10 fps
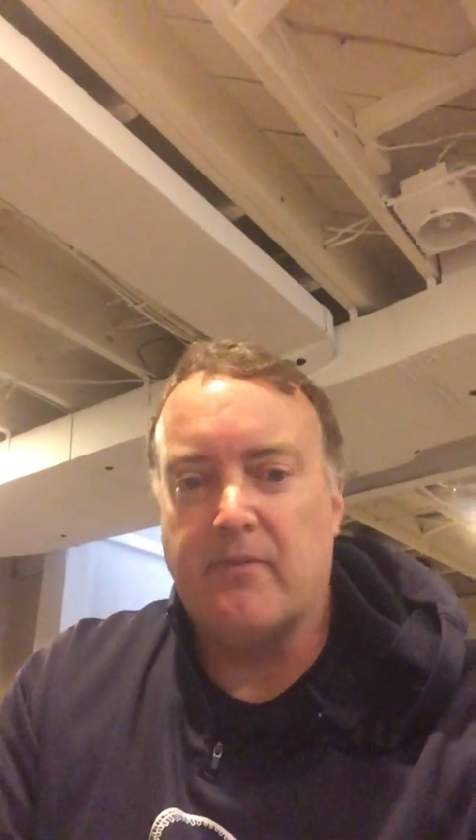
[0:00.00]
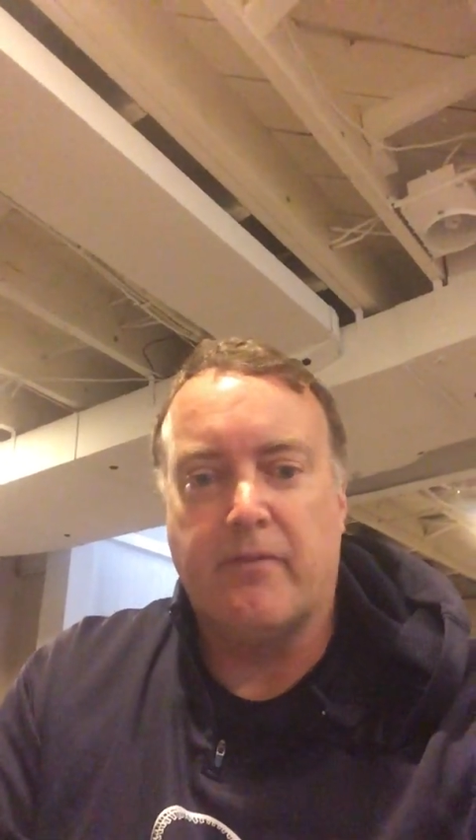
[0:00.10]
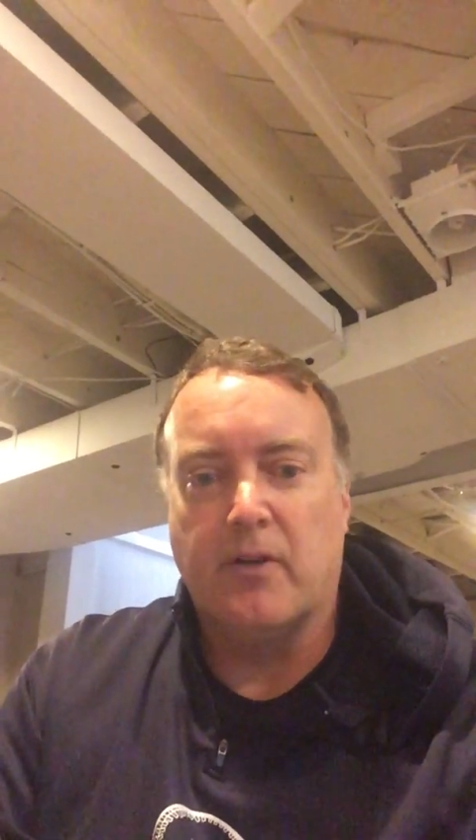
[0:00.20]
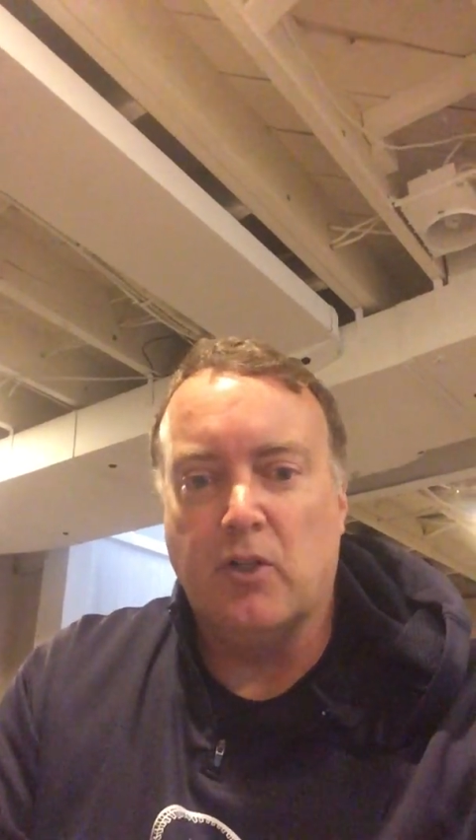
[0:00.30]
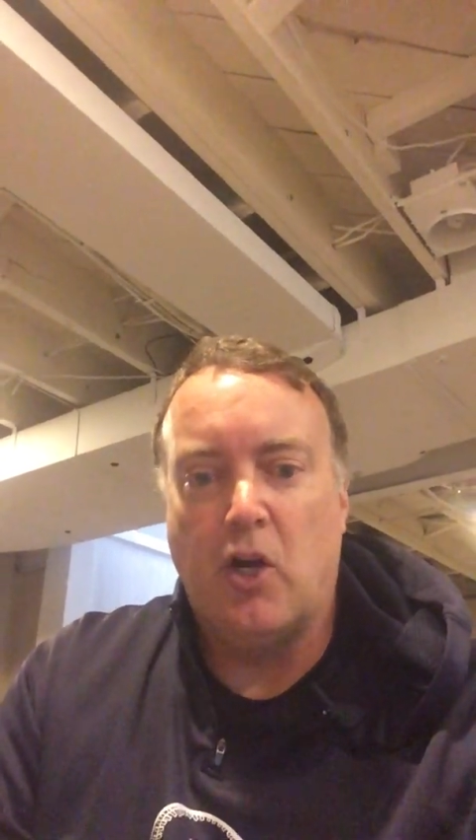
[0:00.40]

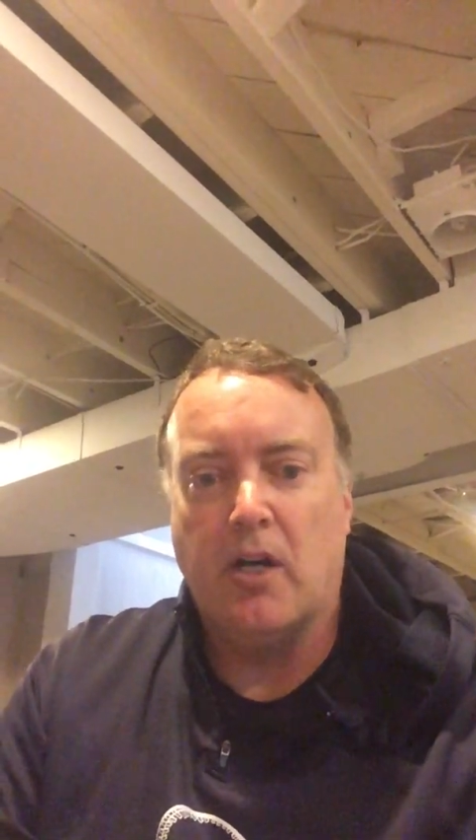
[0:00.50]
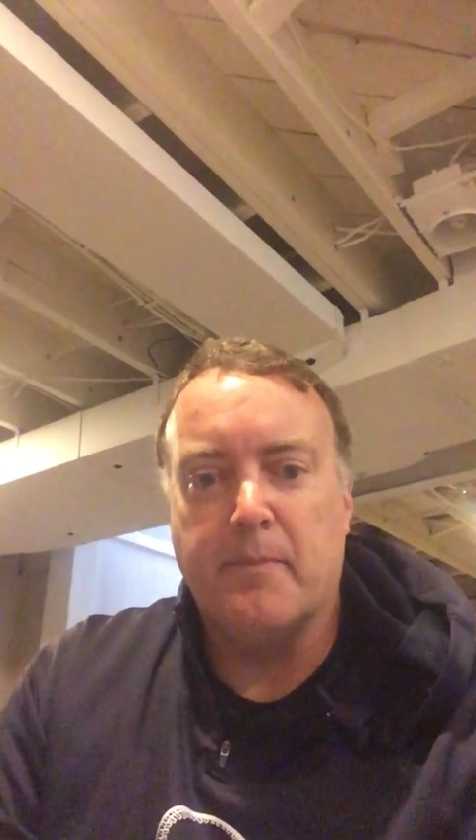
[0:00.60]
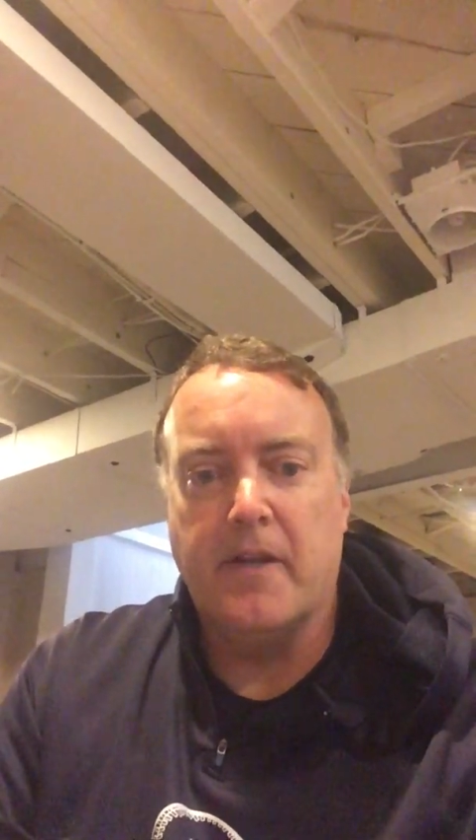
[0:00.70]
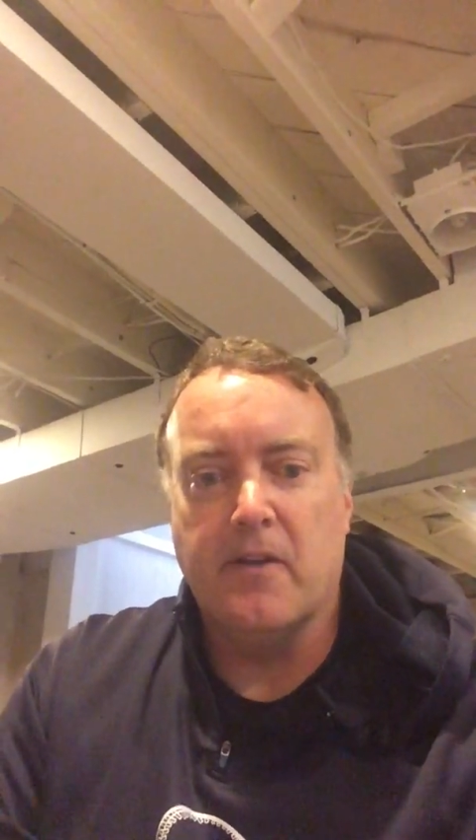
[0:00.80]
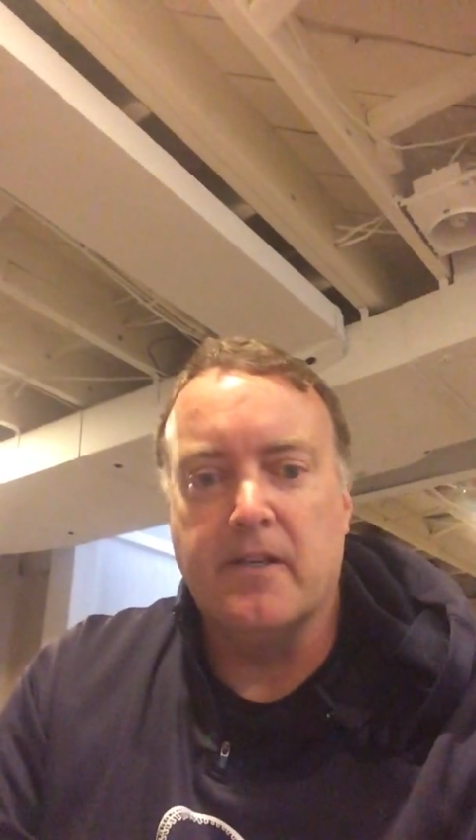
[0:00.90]
for a long
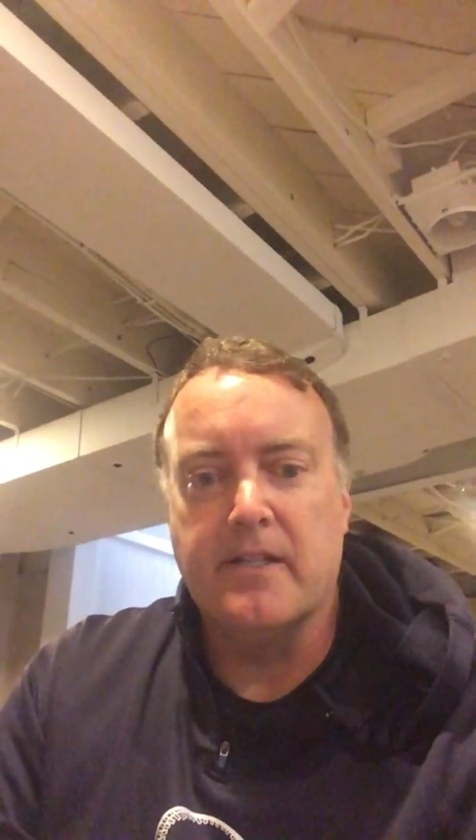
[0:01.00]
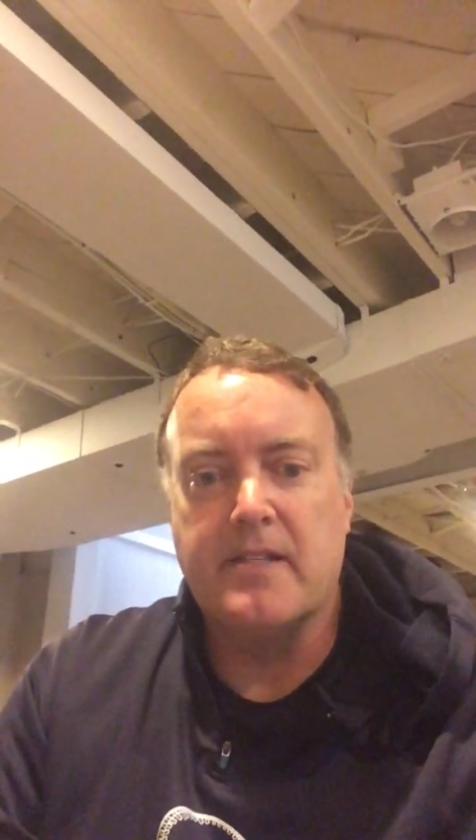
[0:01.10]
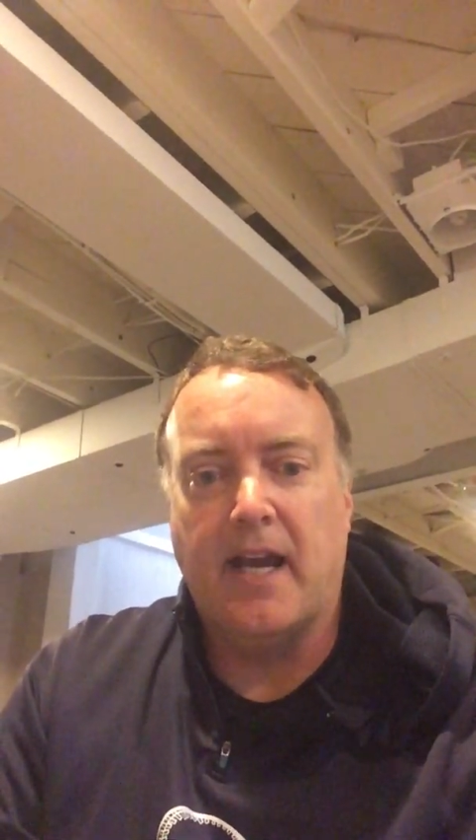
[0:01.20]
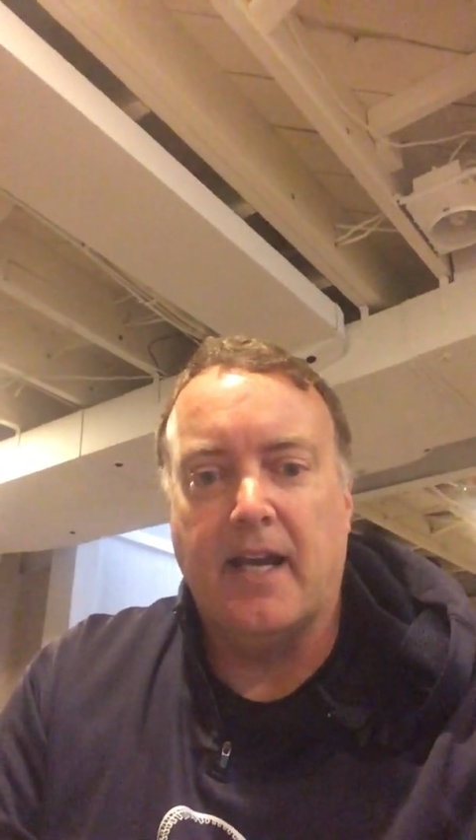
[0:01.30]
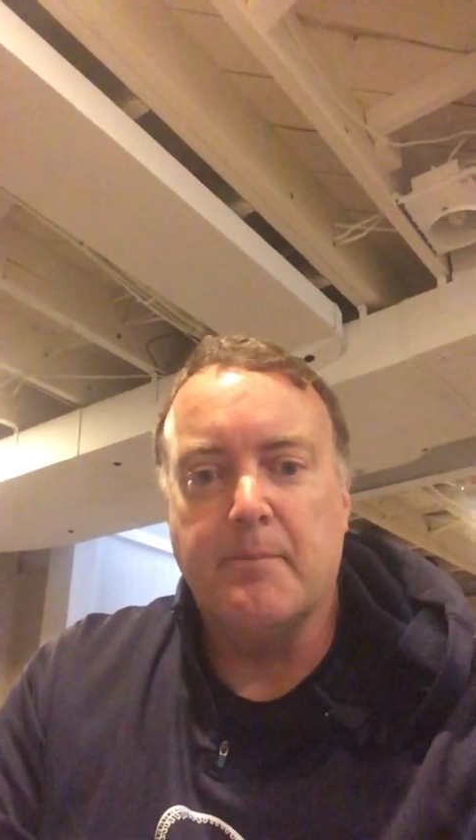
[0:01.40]
period of
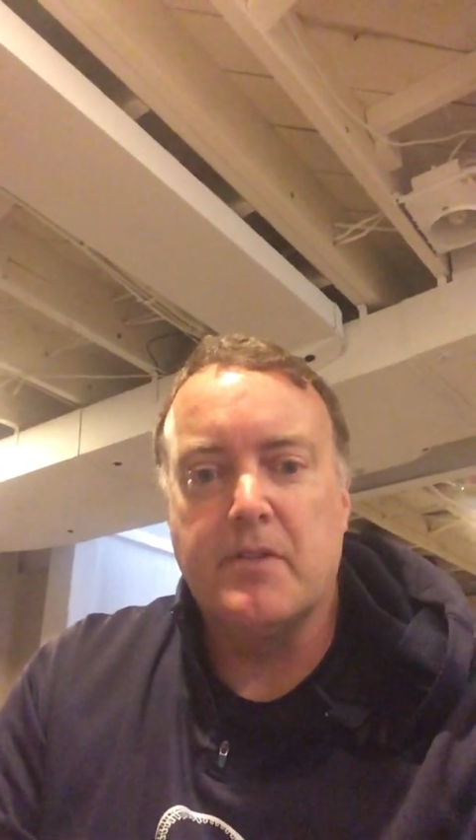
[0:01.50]
time.